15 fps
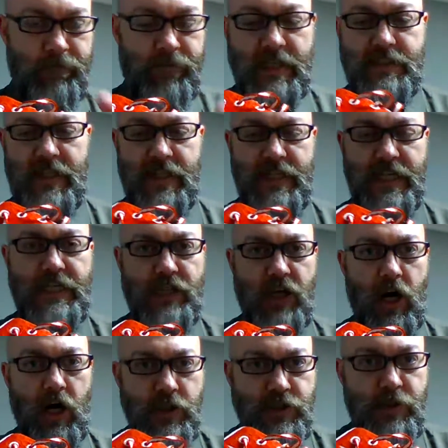is that these
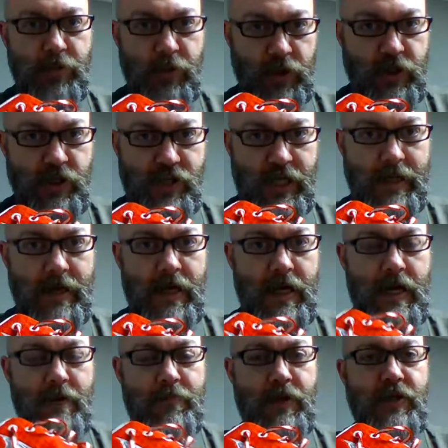are super cushy,
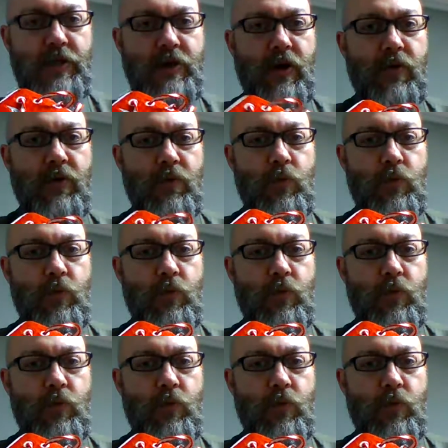but you don't